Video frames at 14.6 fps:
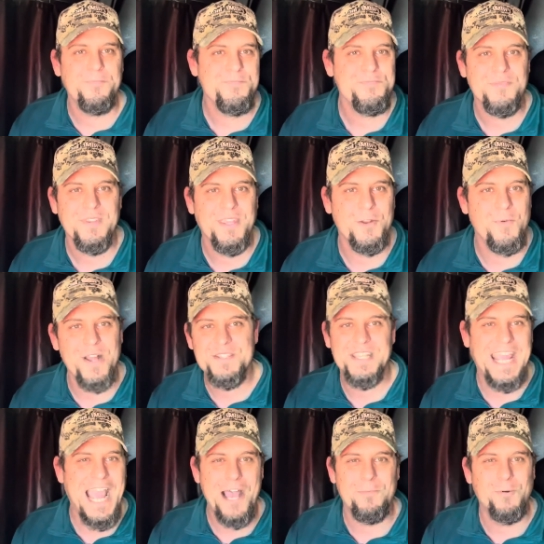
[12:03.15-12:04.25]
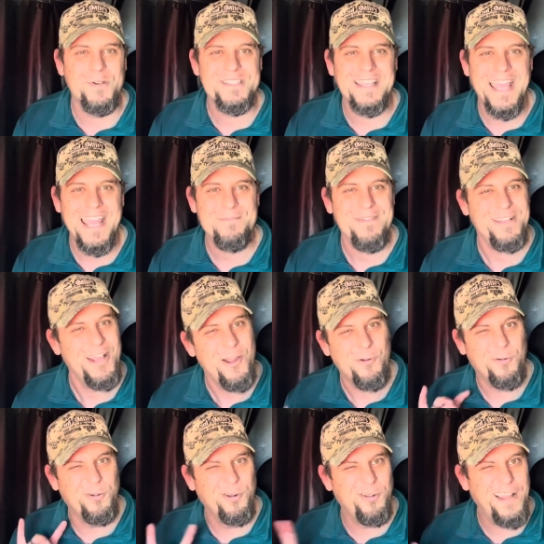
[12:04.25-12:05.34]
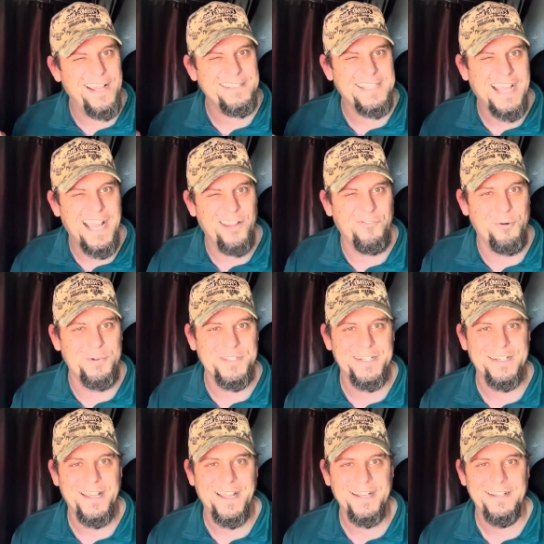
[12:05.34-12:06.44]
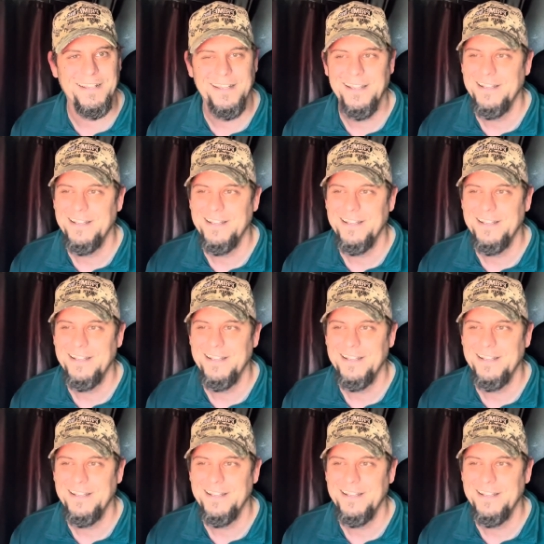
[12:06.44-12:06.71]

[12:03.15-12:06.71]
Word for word: Going to watch the Cowboys game. Roll out to California tonight.